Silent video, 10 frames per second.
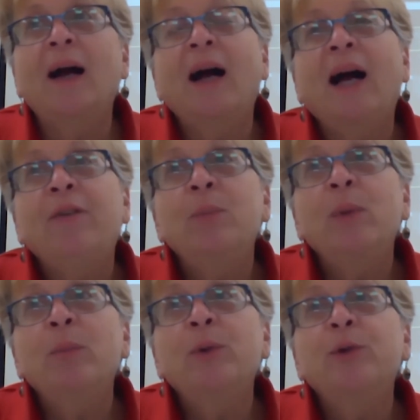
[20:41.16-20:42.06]

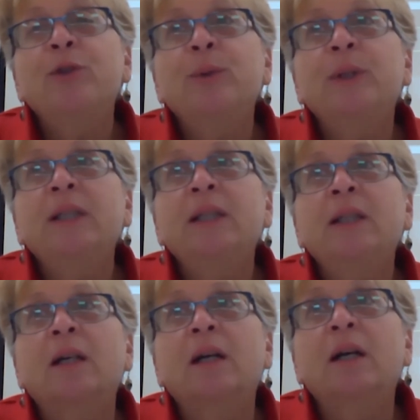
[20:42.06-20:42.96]
remember doing
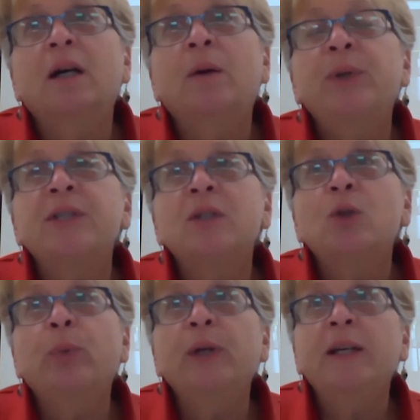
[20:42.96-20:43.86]
a business
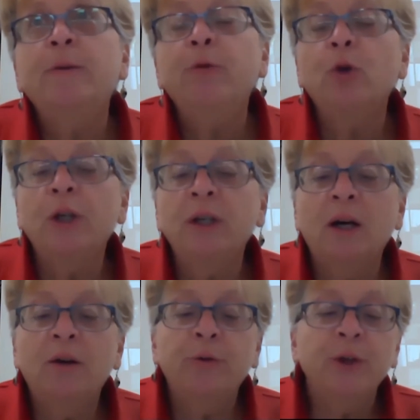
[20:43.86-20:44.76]
plan for
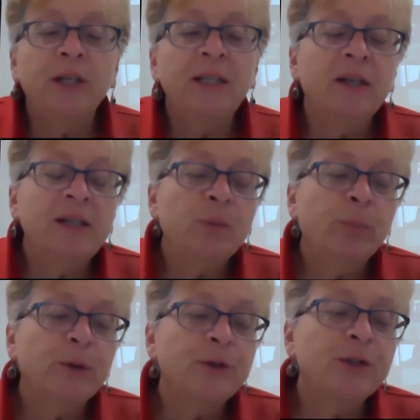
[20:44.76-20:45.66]
a very nice
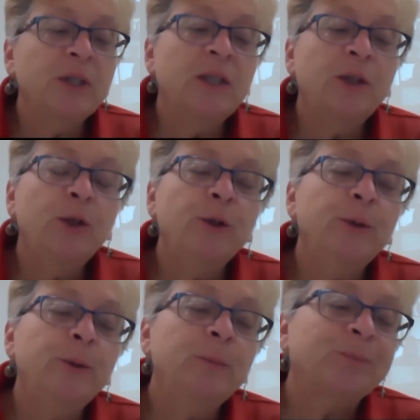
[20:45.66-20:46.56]
person
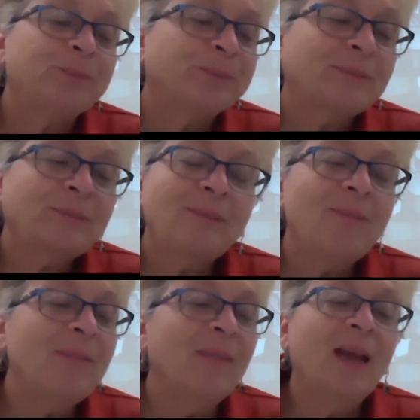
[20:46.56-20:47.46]
who,
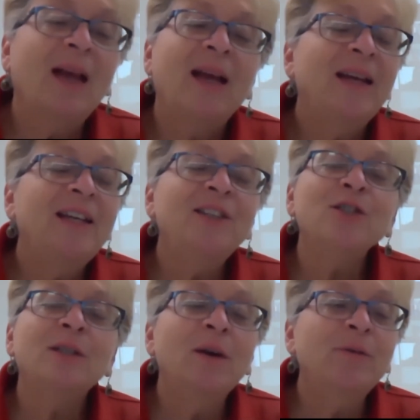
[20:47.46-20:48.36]
he
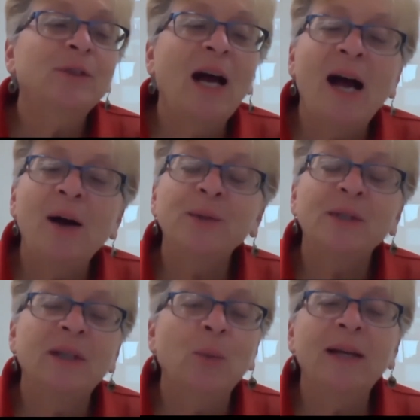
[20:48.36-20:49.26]
just loved cows and
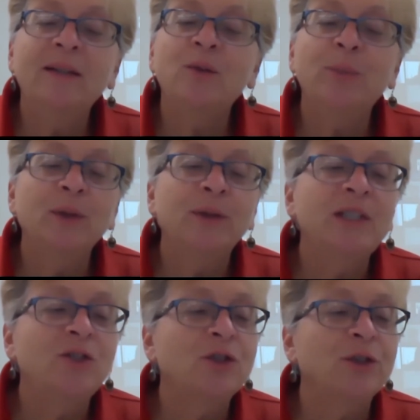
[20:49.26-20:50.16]
he wanted to milk
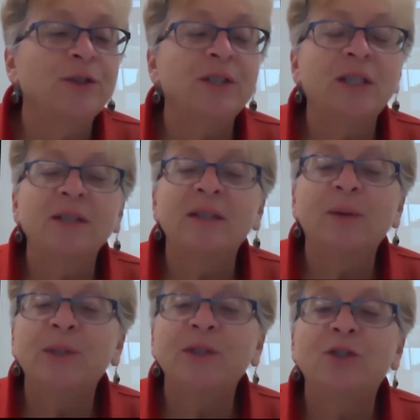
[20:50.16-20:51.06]
these jerseys and it
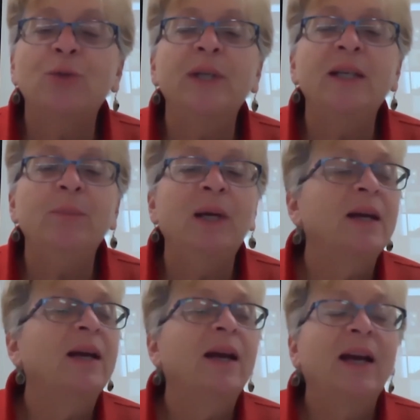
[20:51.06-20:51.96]
was his dream.
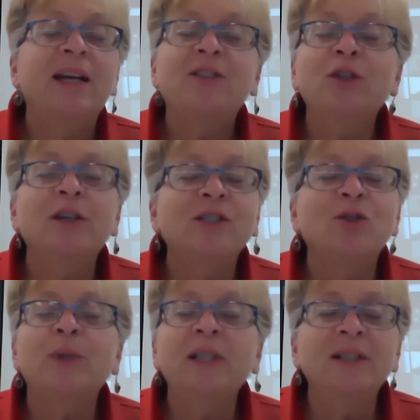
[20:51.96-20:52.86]
It took us
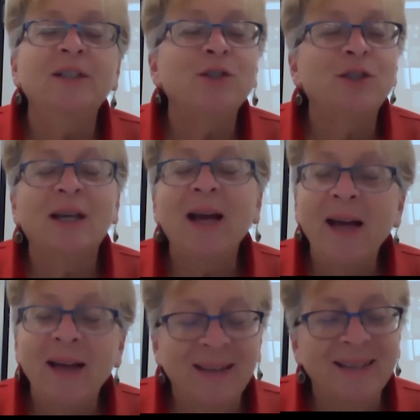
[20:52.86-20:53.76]
3 years to get
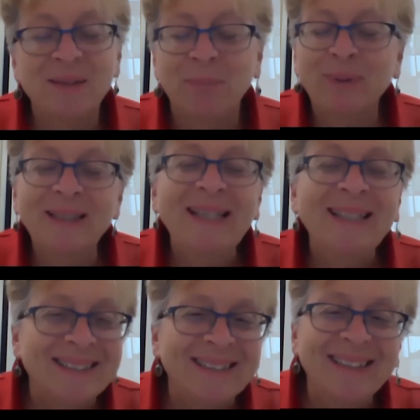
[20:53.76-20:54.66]
his
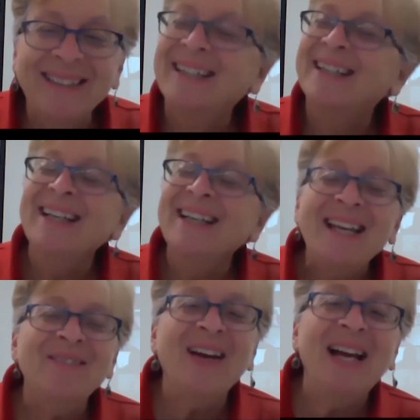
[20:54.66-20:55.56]
plan done.
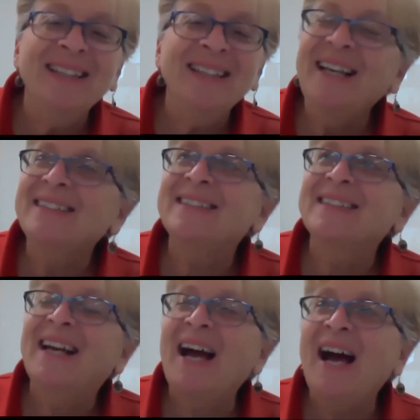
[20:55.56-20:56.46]
He finally gets the
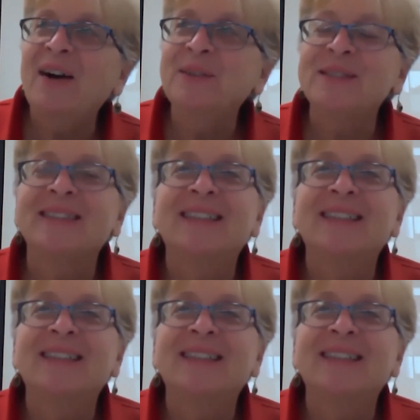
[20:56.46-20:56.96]
cows